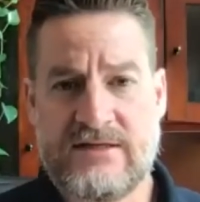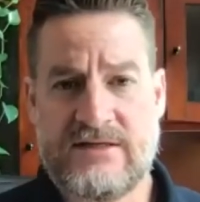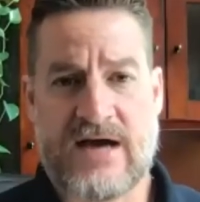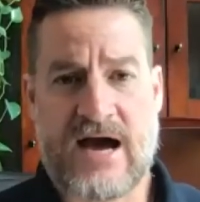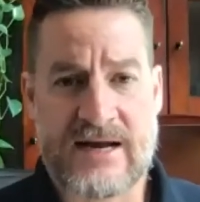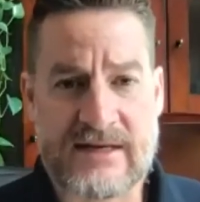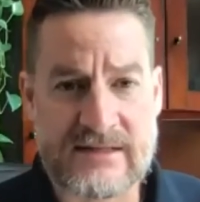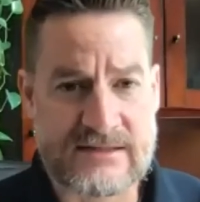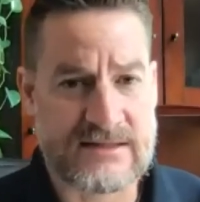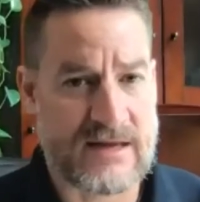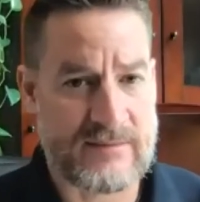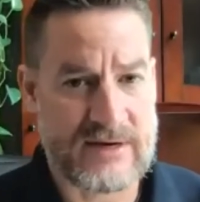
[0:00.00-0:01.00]
I didn't
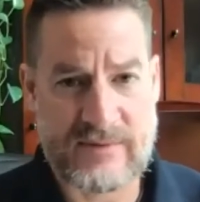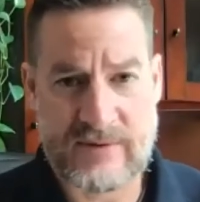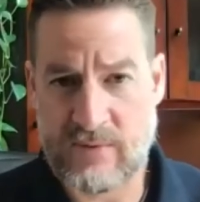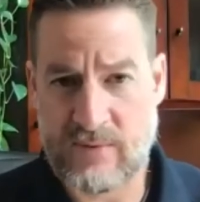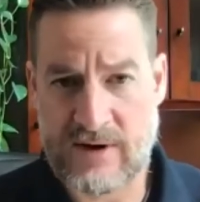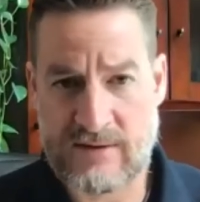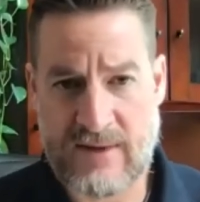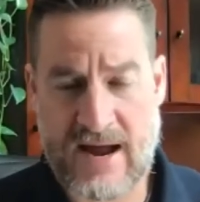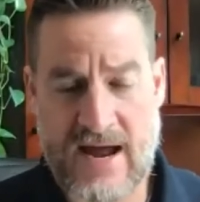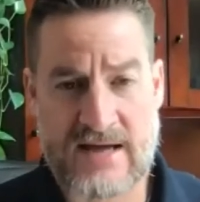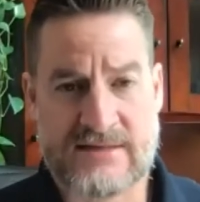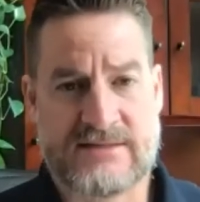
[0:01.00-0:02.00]
see that many people wearing
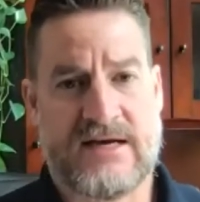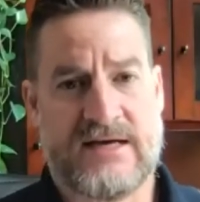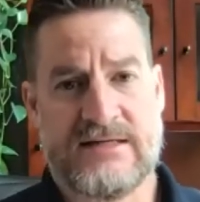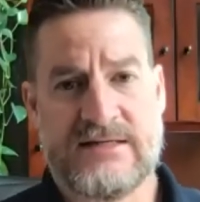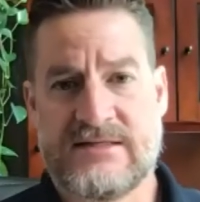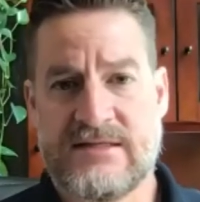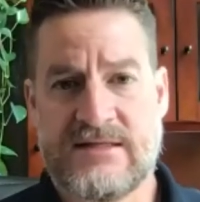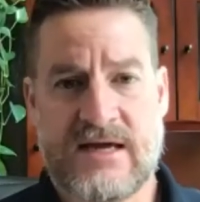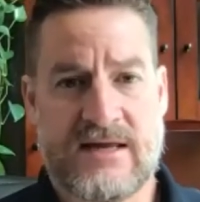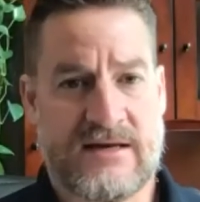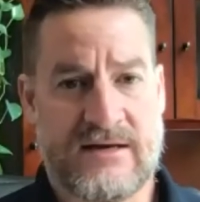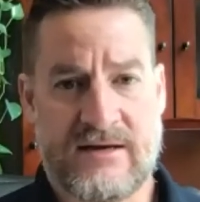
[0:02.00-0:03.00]
masks. I didn't see
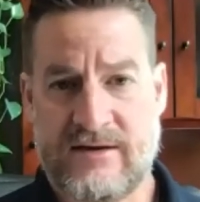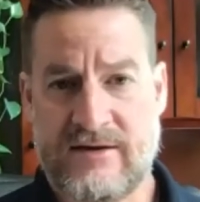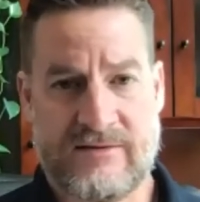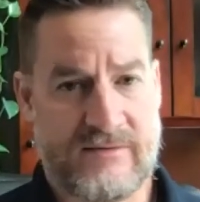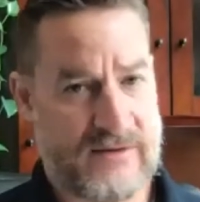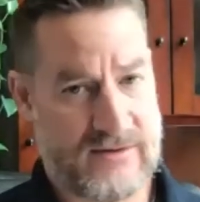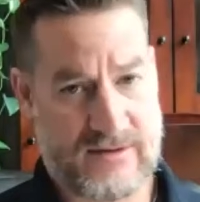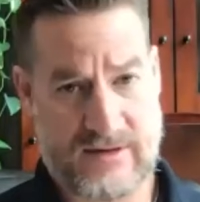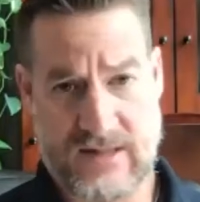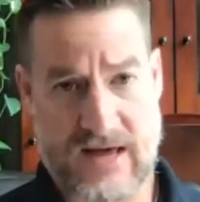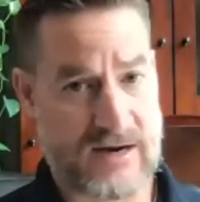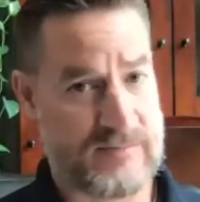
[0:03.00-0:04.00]
that
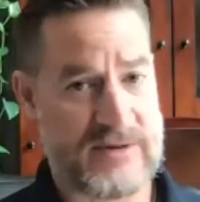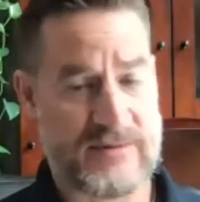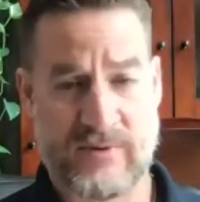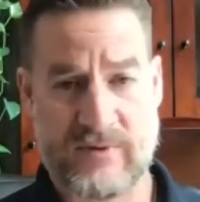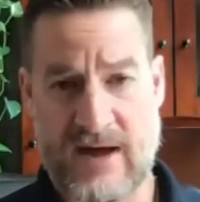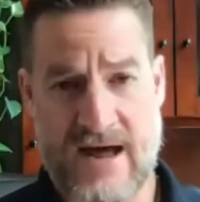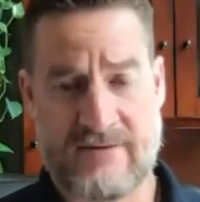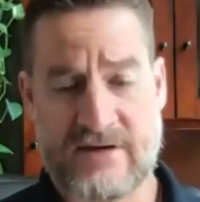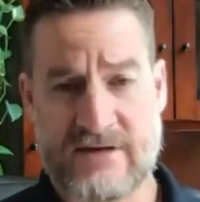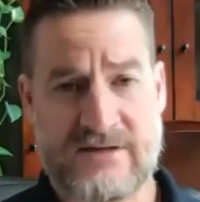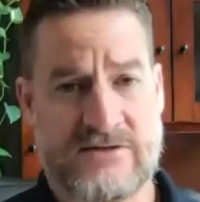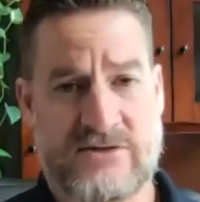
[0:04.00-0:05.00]
a lot of people having
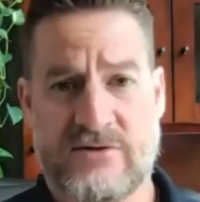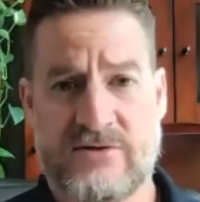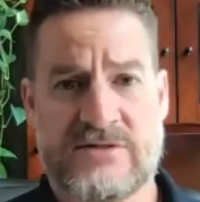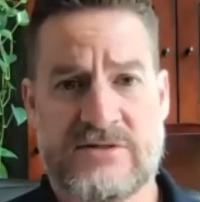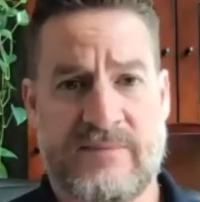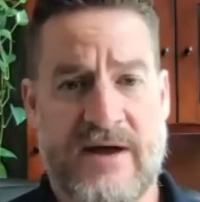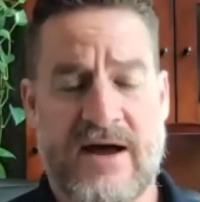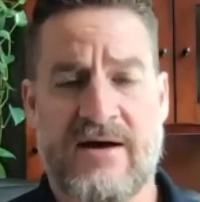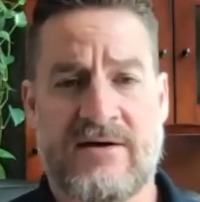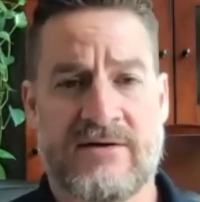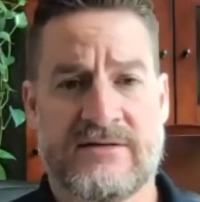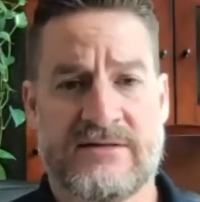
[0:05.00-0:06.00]
concerns about